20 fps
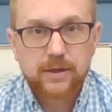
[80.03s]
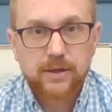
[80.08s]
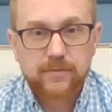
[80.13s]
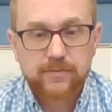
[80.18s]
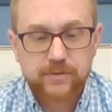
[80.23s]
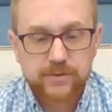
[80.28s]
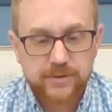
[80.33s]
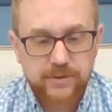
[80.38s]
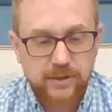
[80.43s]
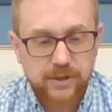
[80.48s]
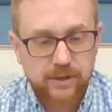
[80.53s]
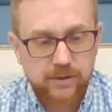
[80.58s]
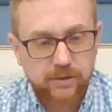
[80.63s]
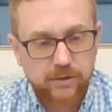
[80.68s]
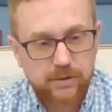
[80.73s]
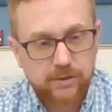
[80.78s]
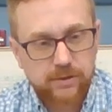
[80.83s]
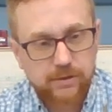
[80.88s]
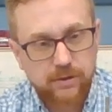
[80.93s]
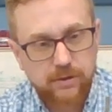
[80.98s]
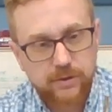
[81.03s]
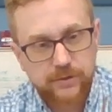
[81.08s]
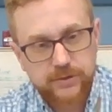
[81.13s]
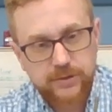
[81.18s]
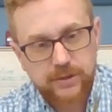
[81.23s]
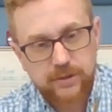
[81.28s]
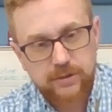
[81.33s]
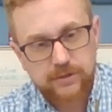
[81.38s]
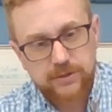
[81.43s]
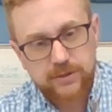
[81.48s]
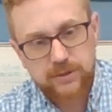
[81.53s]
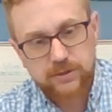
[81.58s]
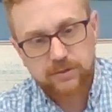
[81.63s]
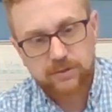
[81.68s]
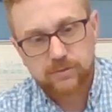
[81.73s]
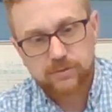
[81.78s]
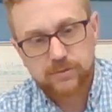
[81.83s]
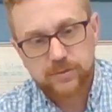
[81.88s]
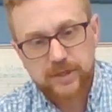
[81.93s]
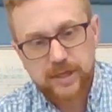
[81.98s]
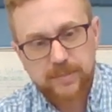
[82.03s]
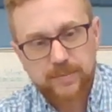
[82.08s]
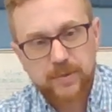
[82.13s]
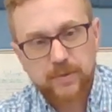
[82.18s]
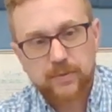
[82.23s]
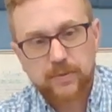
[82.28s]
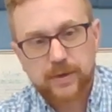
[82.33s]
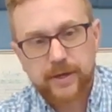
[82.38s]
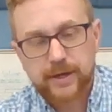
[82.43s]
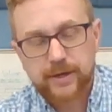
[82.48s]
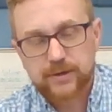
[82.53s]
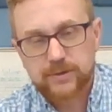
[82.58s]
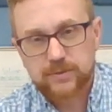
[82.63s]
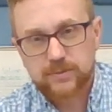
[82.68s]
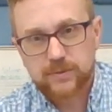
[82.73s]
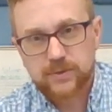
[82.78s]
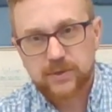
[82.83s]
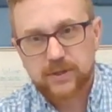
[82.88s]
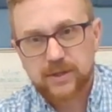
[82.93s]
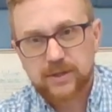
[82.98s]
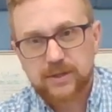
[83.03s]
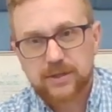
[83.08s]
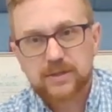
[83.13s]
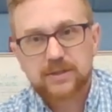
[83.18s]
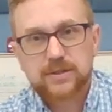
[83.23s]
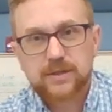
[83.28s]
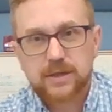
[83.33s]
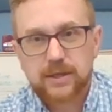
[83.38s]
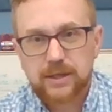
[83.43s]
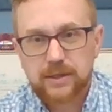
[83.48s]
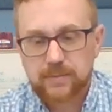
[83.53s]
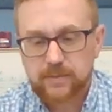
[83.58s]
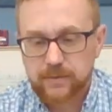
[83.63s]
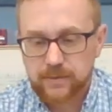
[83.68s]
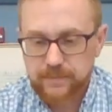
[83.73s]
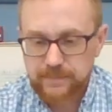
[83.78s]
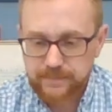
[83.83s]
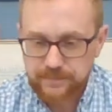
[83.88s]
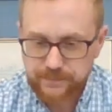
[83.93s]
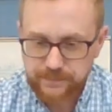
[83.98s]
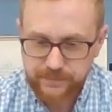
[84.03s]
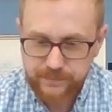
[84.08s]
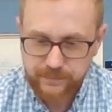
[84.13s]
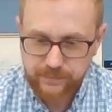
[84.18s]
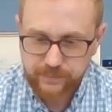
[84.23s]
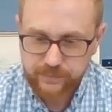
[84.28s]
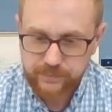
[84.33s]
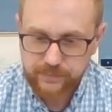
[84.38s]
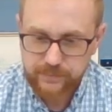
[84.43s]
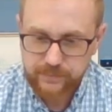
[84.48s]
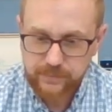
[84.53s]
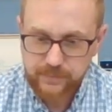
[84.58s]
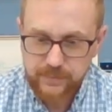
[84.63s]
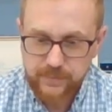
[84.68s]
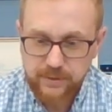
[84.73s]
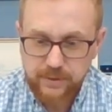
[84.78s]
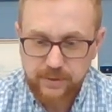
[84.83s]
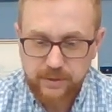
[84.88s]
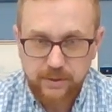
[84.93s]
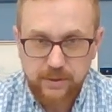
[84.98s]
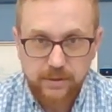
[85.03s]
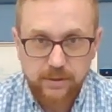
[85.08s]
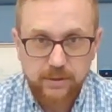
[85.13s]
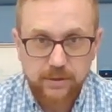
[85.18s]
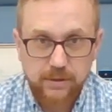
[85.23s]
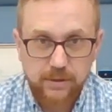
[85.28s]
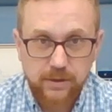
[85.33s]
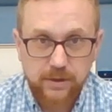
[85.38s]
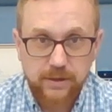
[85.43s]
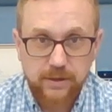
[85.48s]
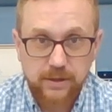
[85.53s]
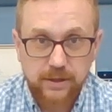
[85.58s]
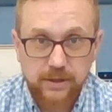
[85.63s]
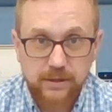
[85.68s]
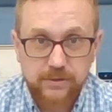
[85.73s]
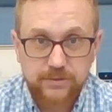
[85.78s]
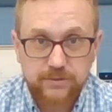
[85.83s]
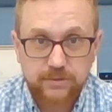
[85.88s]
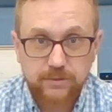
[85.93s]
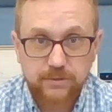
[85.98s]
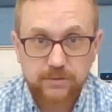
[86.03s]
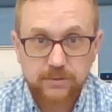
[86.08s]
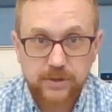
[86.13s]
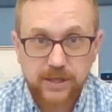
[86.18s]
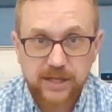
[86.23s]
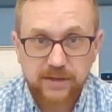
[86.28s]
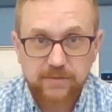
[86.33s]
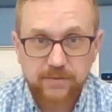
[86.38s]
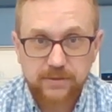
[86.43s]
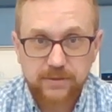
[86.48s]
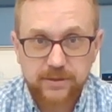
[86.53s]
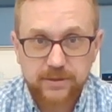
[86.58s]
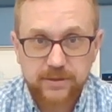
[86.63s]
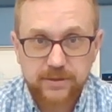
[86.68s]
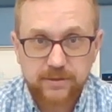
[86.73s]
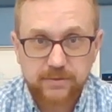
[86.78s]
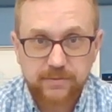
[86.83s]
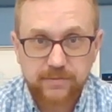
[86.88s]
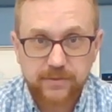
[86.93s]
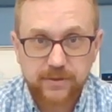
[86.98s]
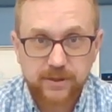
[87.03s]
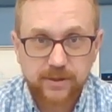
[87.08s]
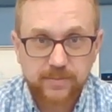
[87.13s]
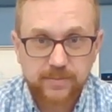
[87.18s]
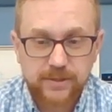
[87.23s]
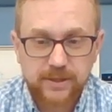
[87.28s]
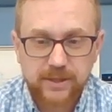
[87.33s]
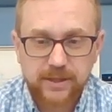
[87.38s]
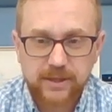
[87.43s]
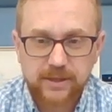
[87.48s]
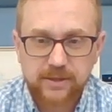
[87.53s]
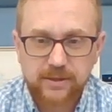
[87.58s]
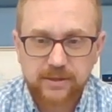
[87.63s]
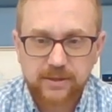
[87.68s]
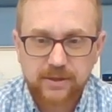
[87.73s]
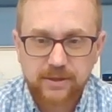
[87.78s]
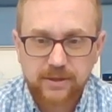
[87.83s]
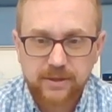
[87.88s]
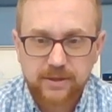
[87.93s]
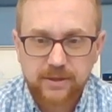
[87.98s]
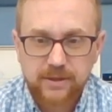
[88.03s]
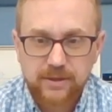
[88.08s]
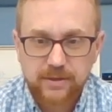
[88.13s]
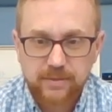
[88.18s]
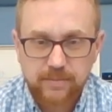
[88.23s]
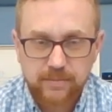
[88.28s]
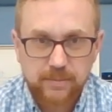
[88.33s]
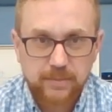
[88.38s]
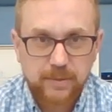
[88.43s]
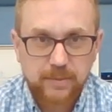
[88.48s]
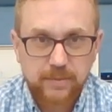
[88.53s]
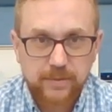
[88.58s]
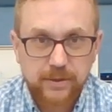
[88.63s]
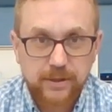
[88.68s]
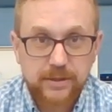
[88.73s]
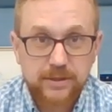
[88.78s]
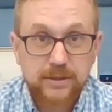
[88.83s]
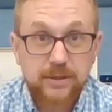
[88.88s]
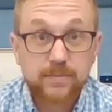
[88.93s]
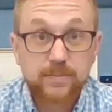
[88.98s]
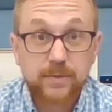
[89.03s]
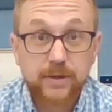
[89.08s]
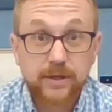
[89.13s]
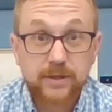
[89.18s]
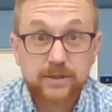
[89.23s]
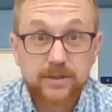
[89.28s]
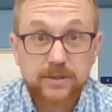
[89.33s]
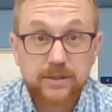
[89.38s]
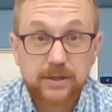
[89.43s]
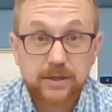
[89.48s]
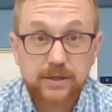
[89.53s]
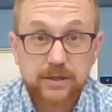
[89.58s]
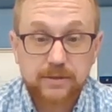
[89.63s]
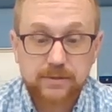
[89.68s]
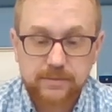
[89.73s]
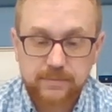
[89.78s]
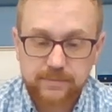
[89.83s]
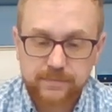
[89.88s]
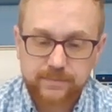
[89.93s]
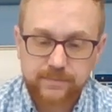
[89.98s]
If you see, look closely, you see two separate wires within this cable. You're going to need a screwdriver. This is a Phillips head. Remember, that's the plus sign.